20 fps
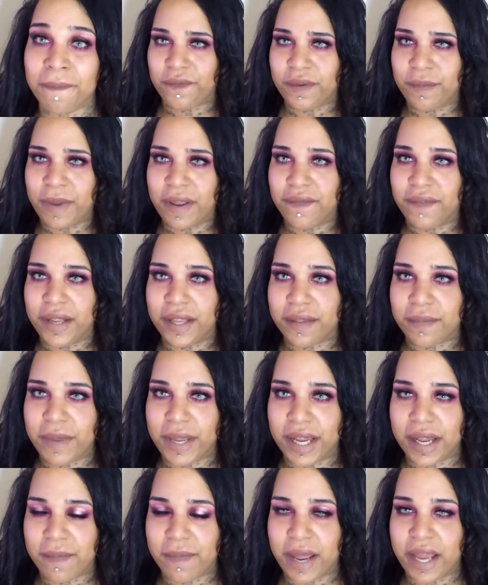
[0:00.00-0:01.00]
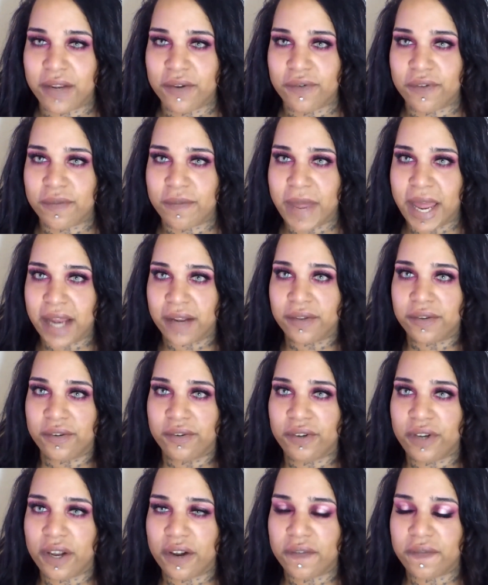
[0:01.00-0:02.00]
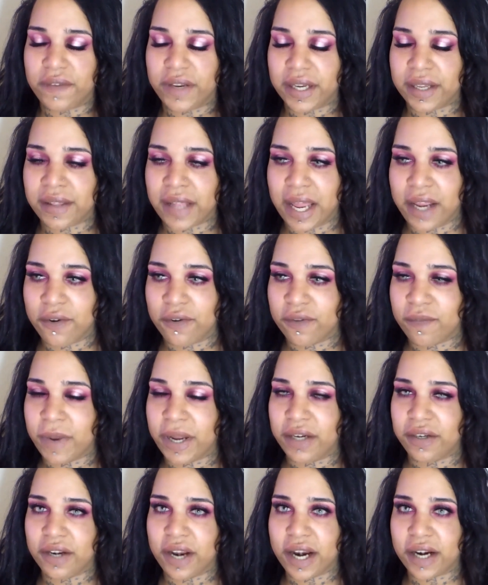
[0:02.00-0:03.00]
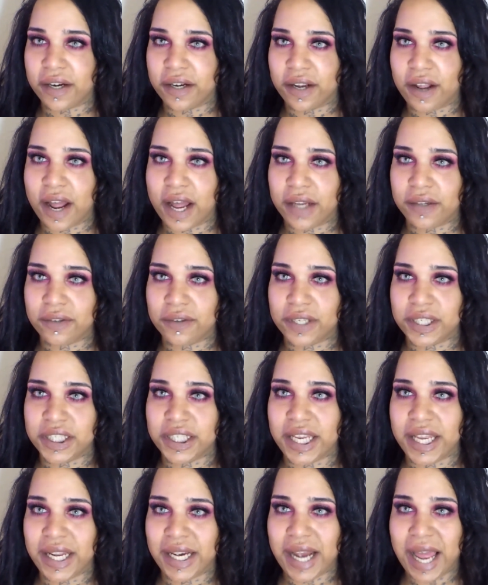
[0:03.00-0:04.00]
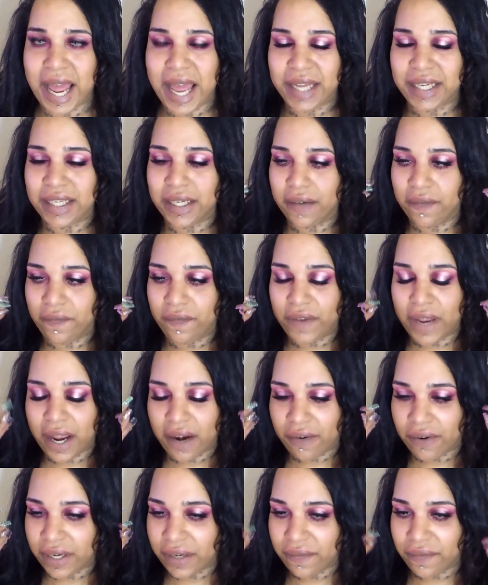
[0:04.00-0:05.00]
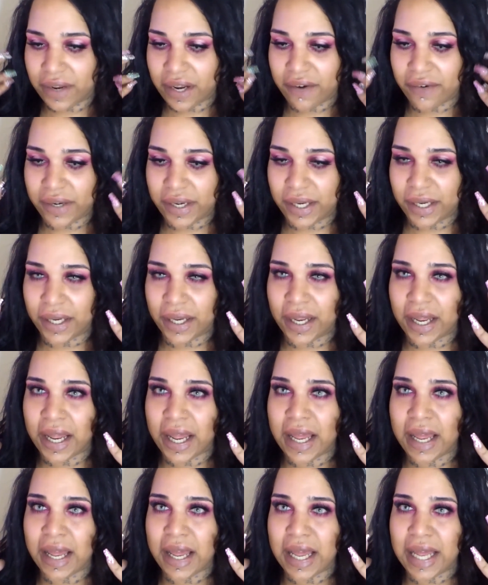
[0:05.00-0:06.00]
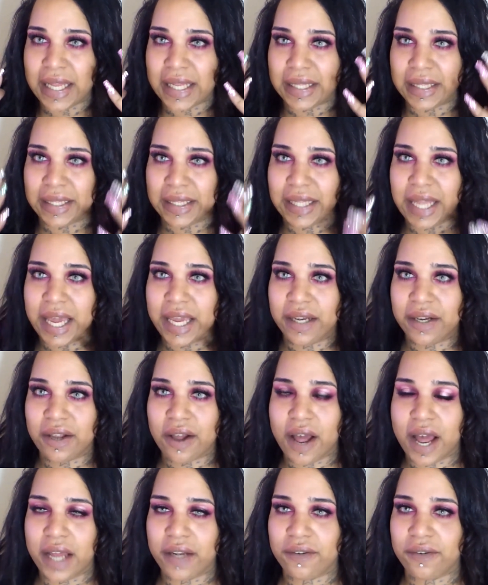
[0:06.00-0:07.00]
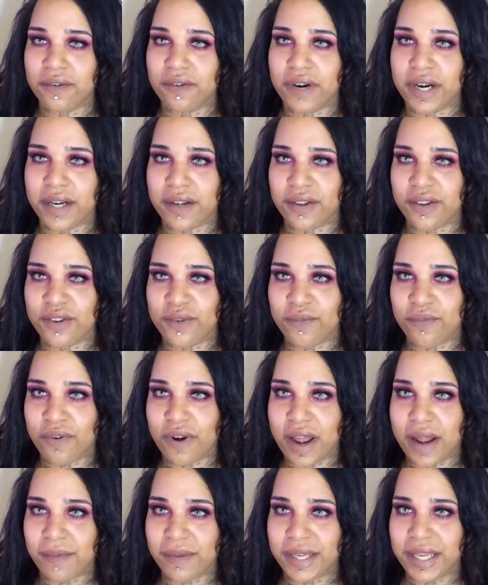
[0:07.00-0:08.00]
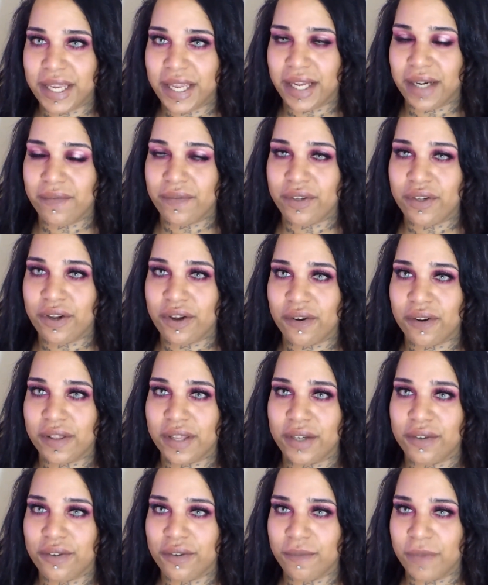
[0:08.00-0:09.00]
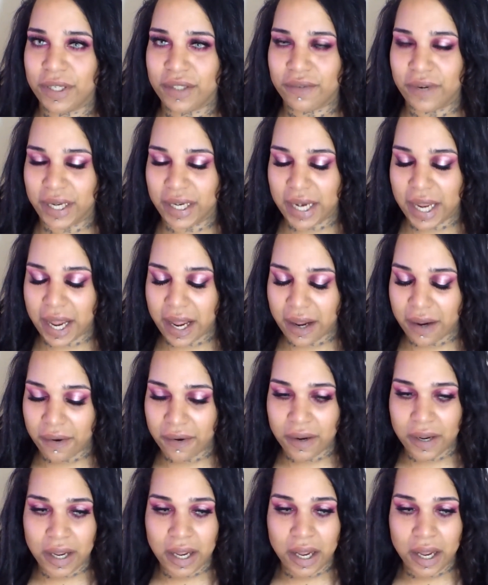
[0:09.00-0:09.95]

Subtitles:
For my face makeup, I used MAC Studio Fix. I used my darker contour shade. I did very, very light contouring, so you probably can't even notice it too much right now.